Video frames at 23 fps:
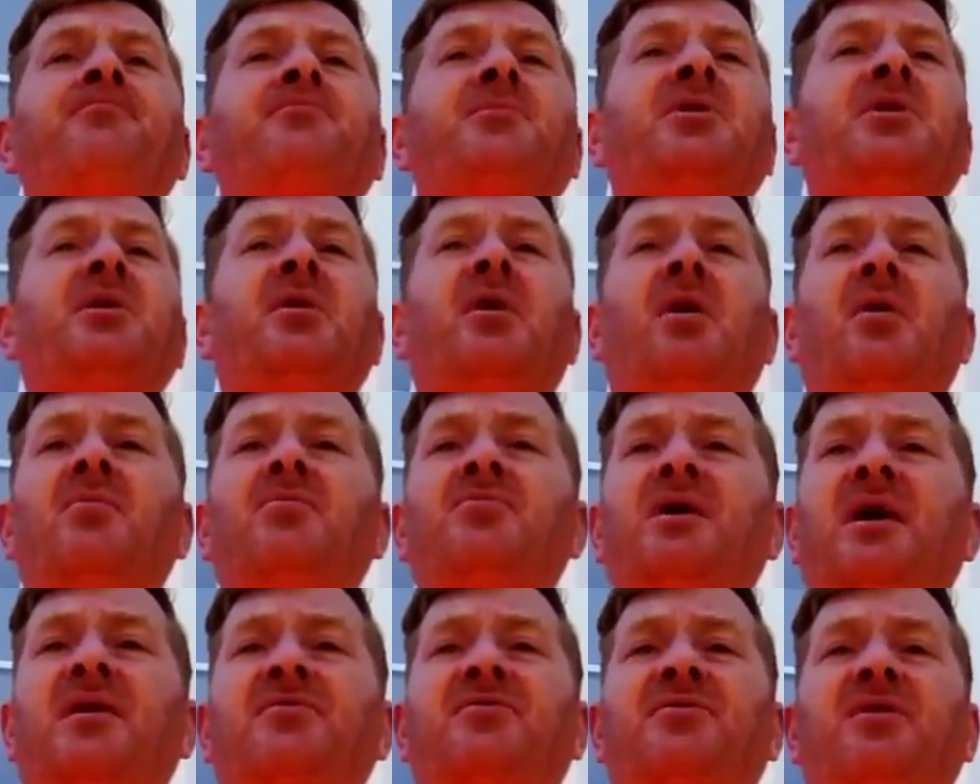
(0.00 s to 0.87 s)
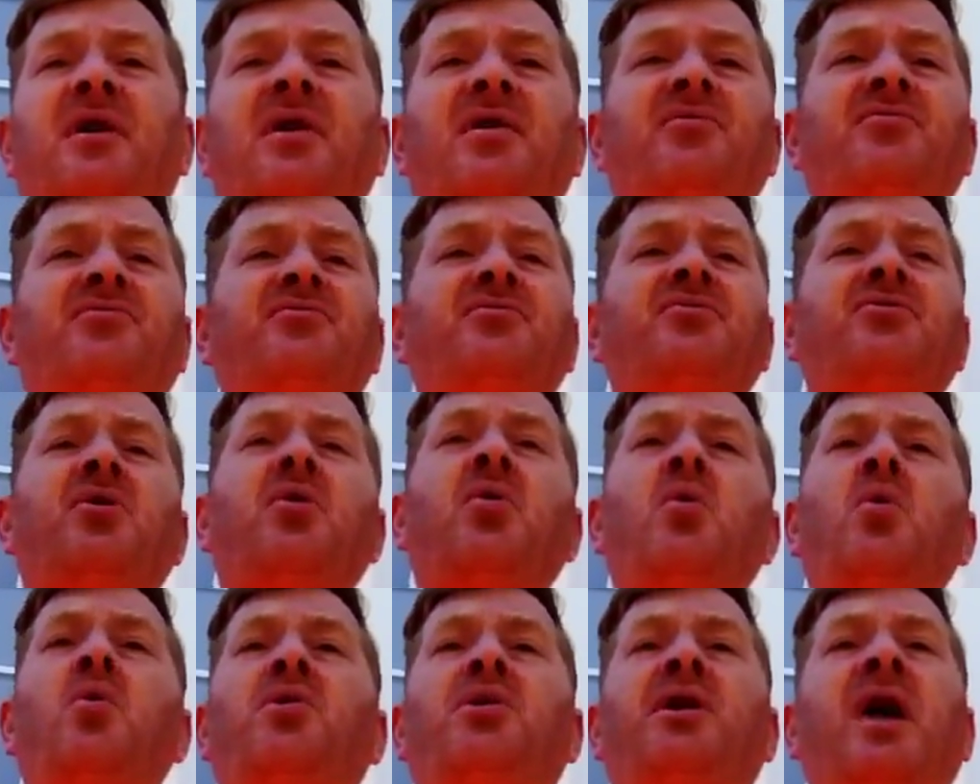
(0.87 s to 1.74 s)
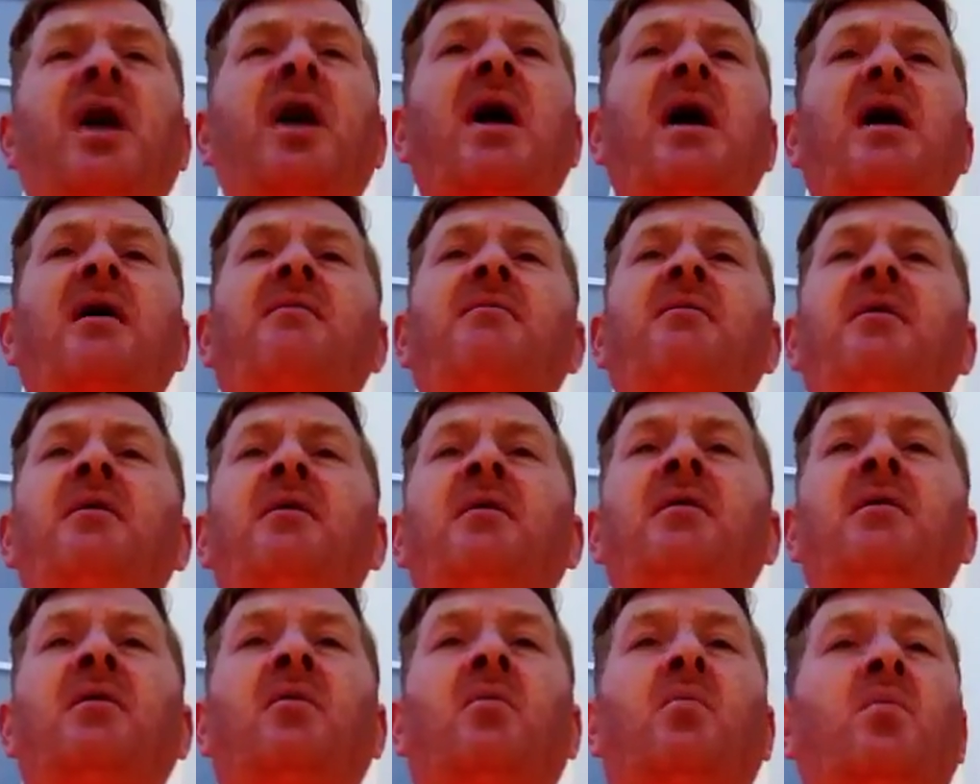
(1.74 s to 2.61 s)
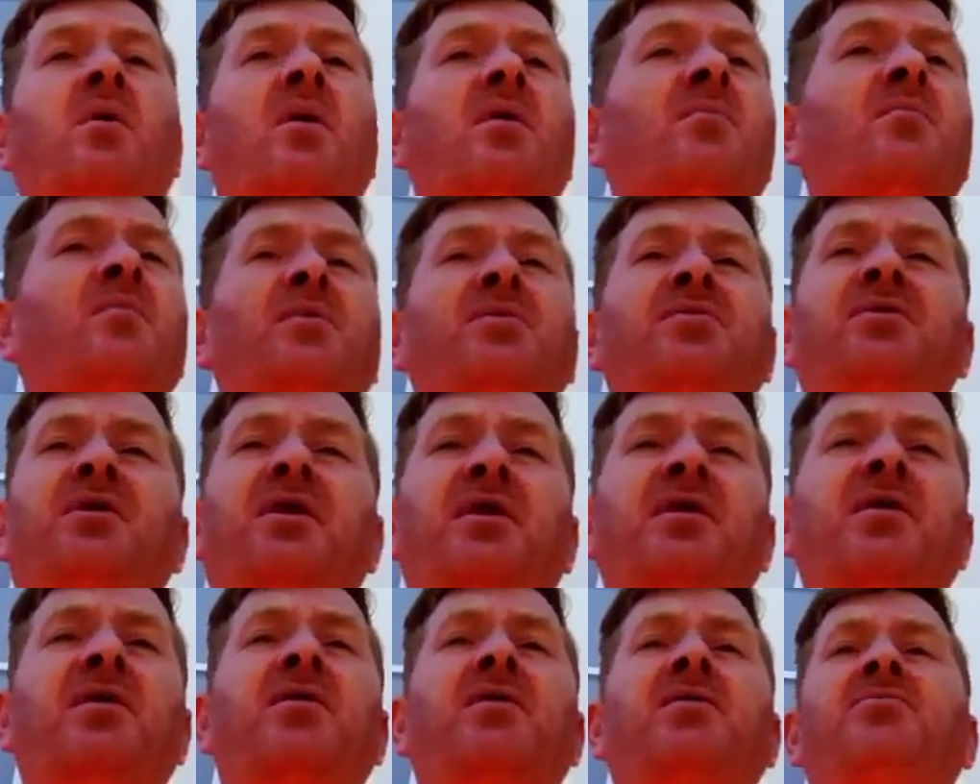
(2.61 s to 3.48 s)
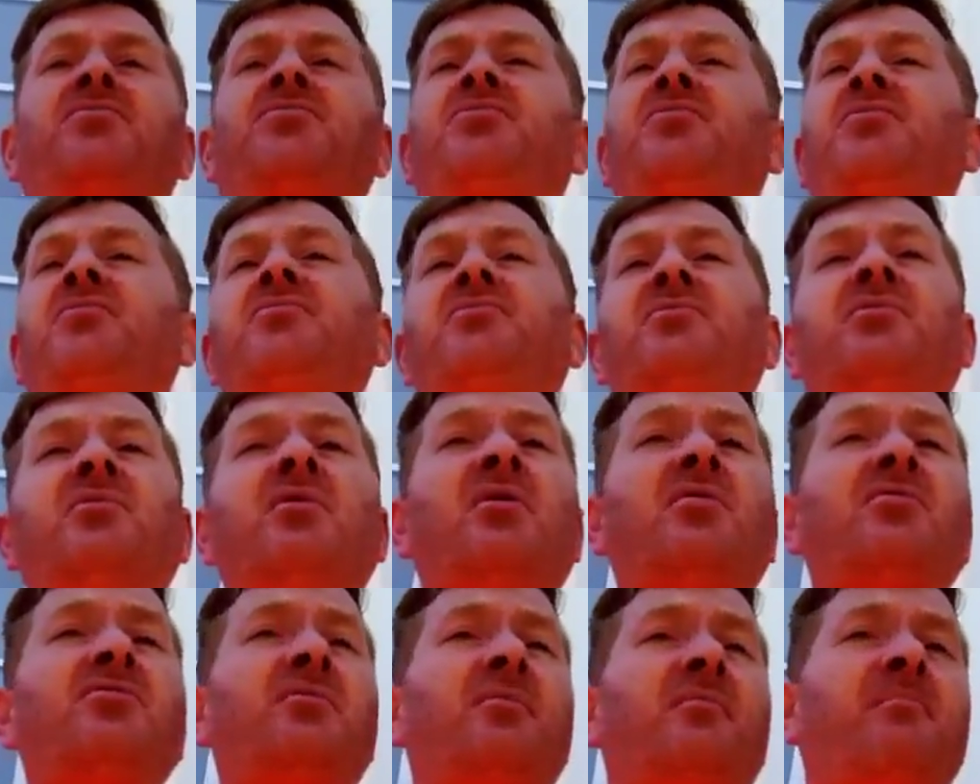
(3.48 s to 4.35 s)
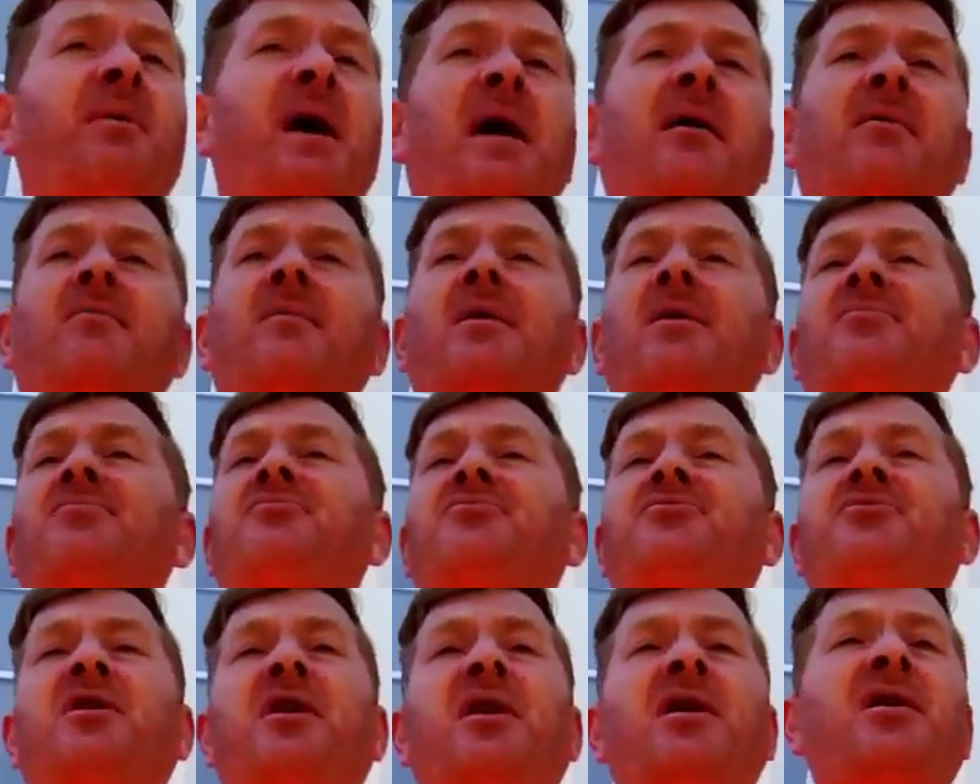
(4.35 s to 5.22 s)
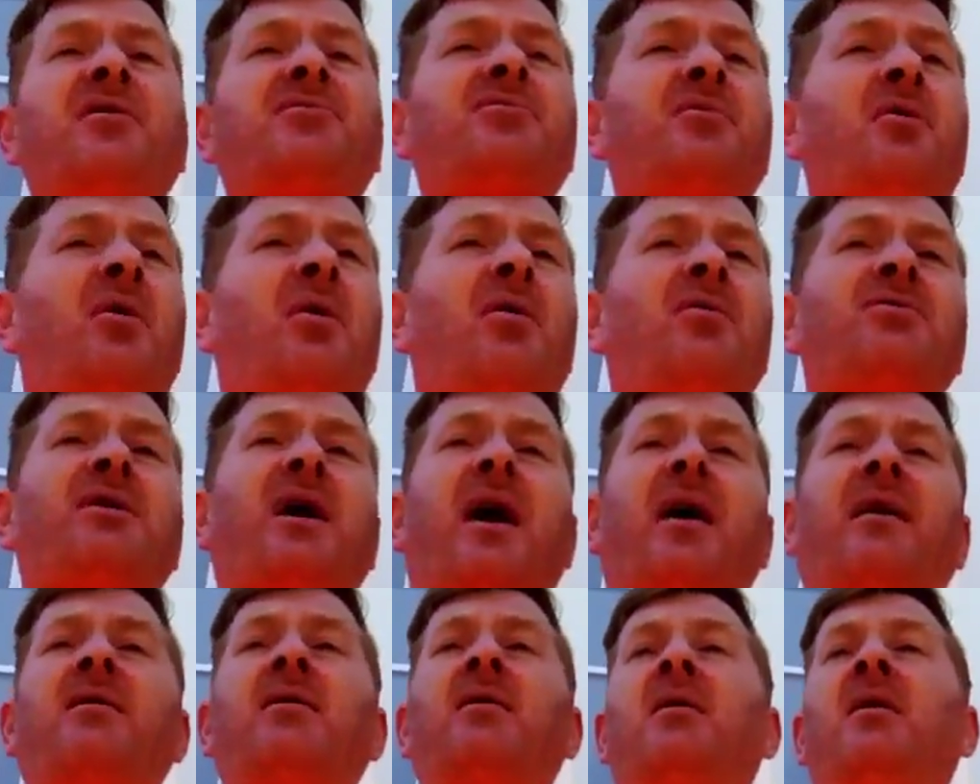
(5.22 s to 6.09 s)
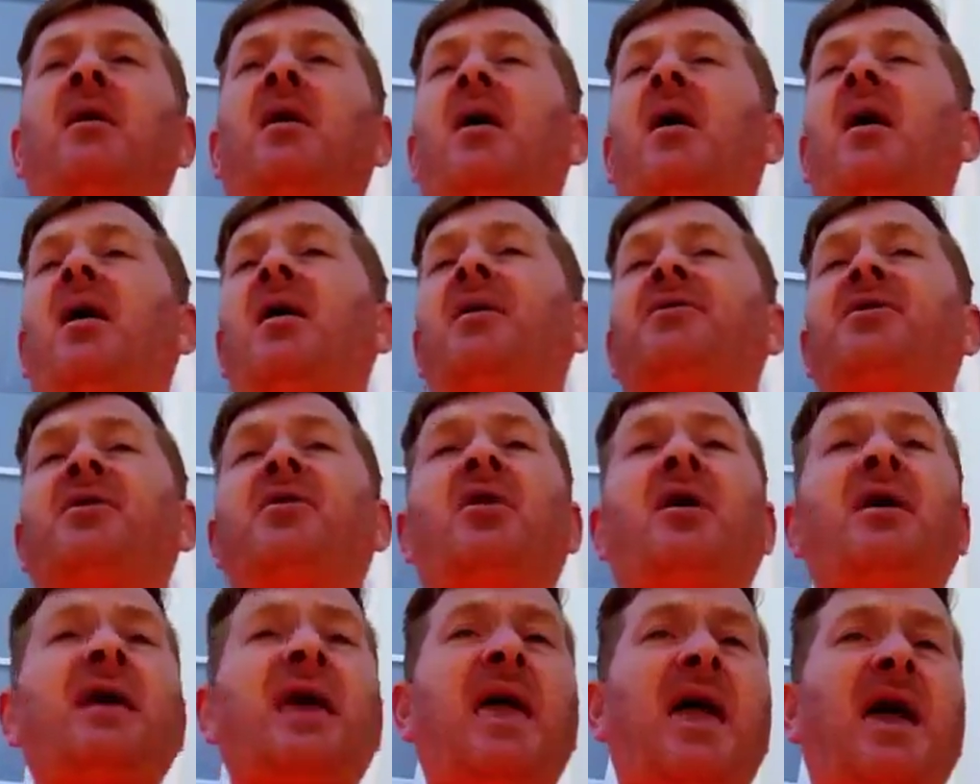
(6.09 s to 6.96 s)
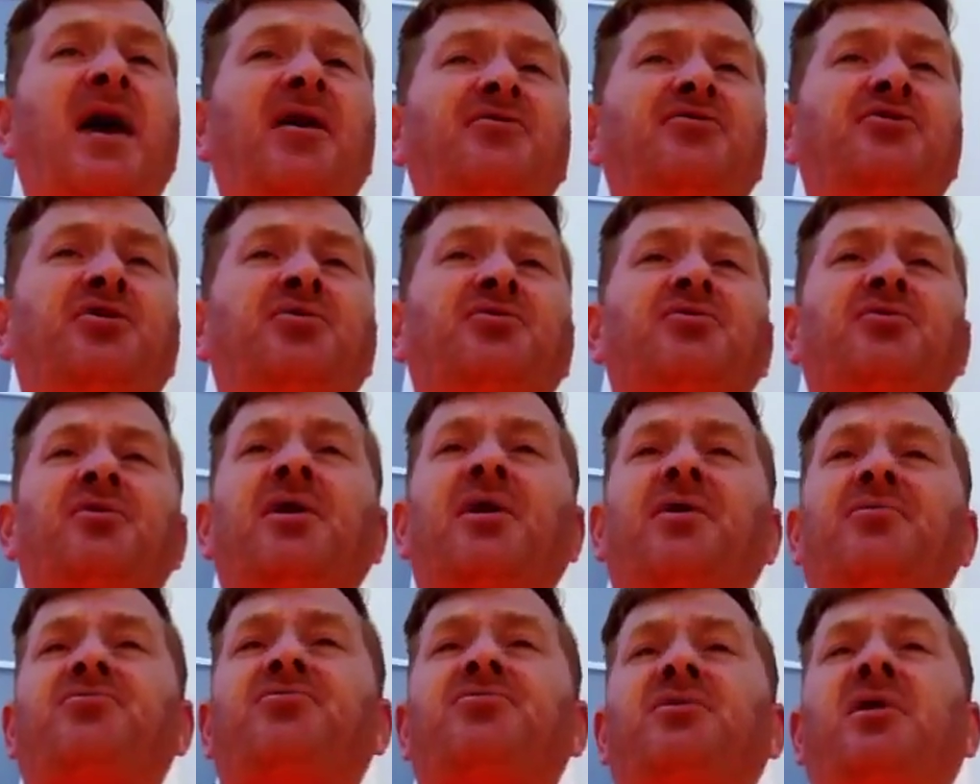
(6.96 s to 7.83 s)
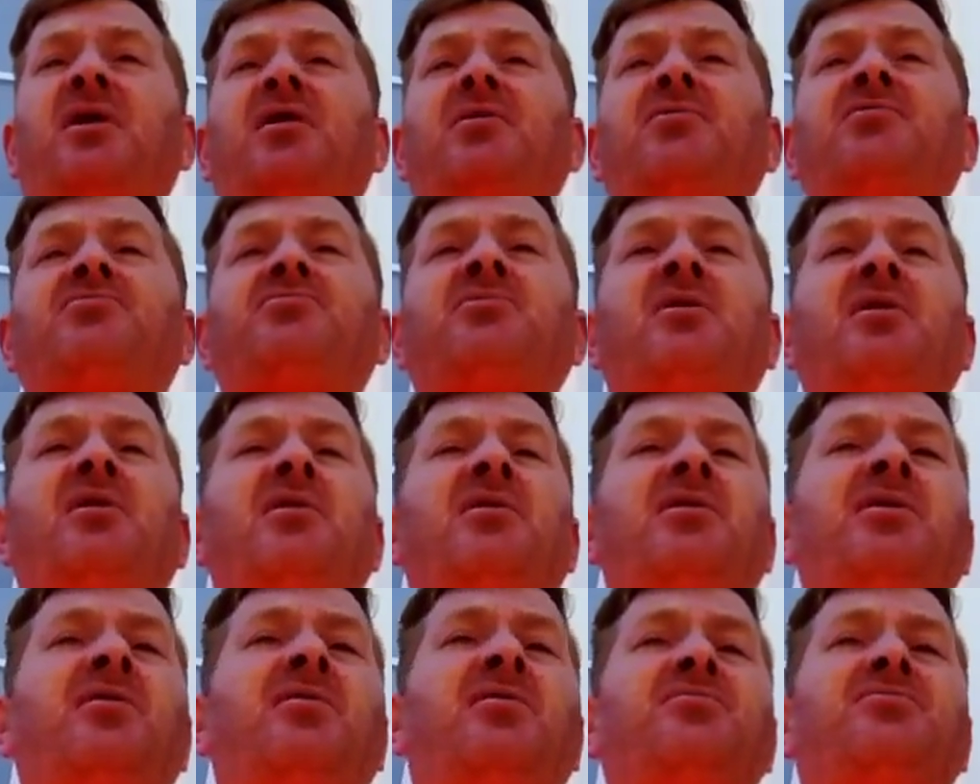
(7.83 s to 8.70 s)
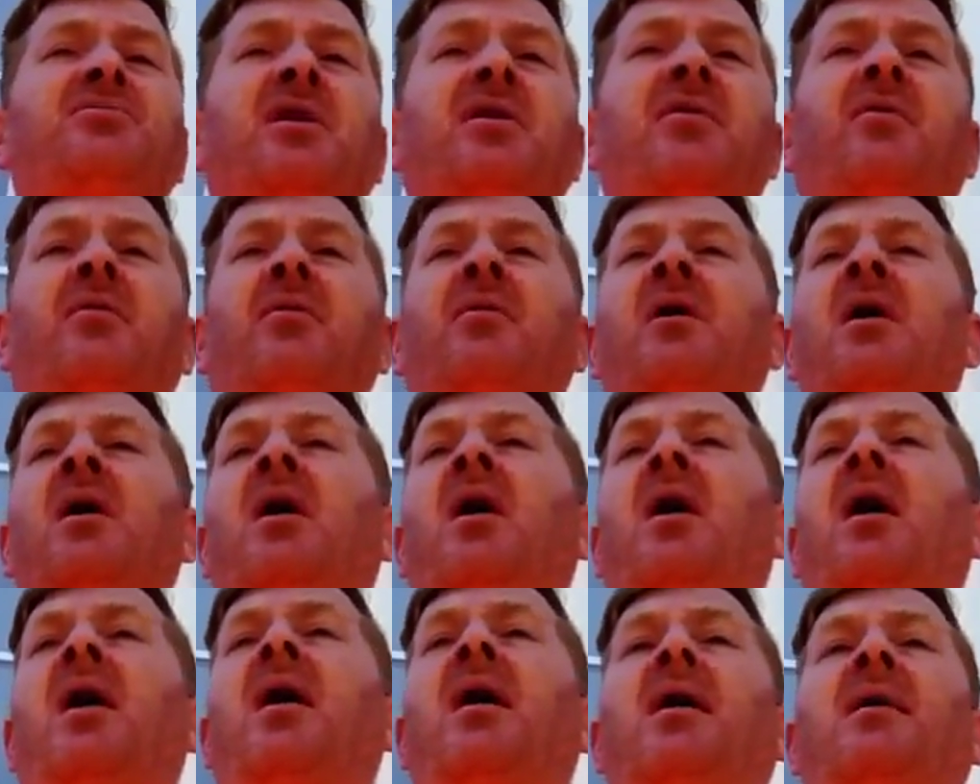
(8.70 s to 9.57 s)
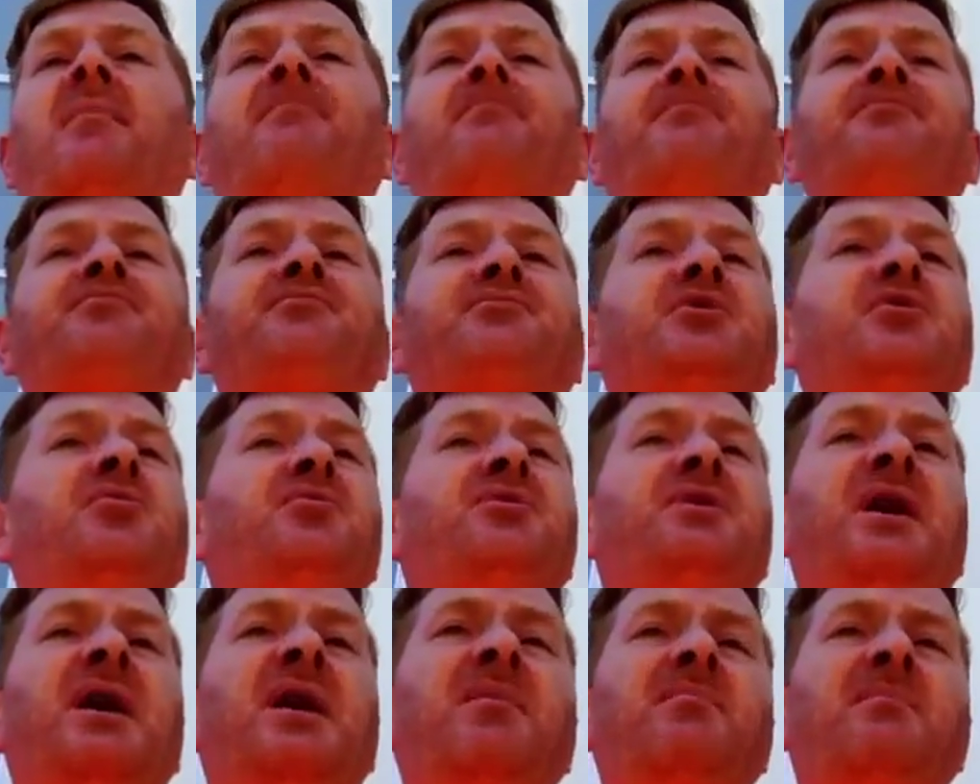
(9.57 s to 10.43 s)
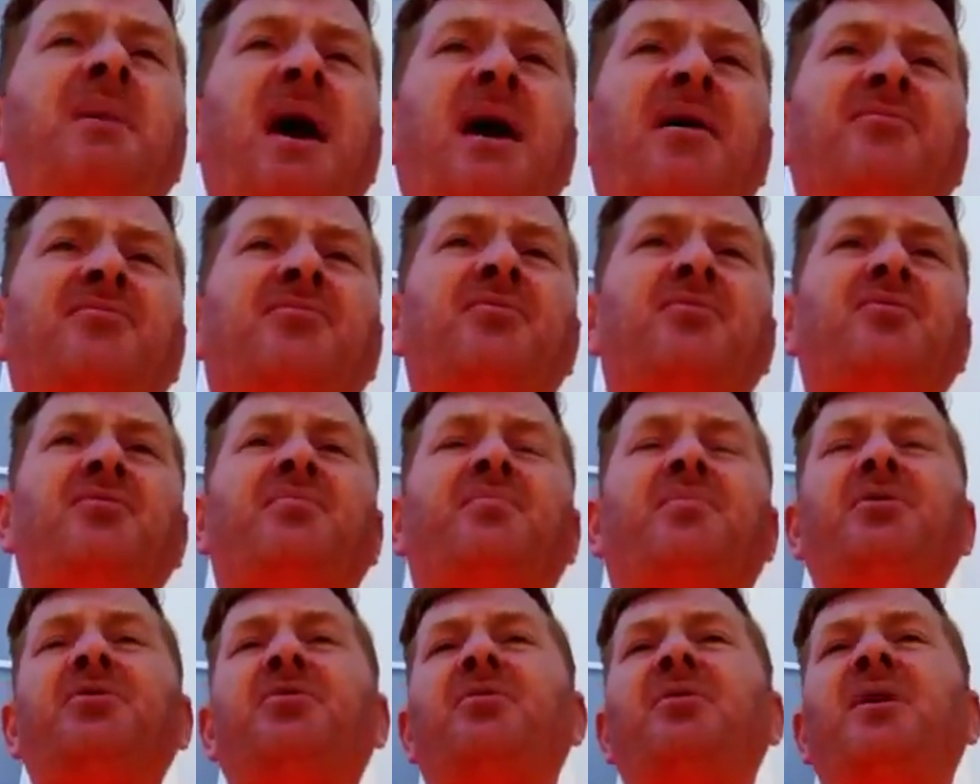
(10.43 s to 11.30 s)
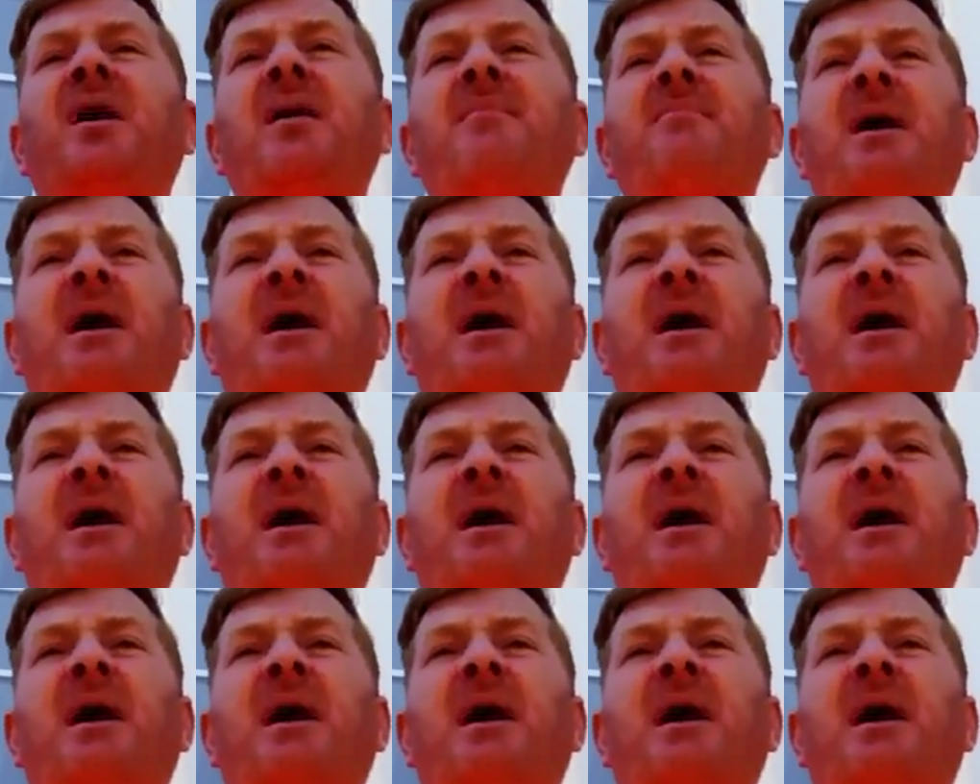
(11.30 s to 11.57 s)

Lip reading: you know, that says you can work with kids, you know, your background's checked, all that. Get on Angie's list as an entertainer. Do gig masters. Put your name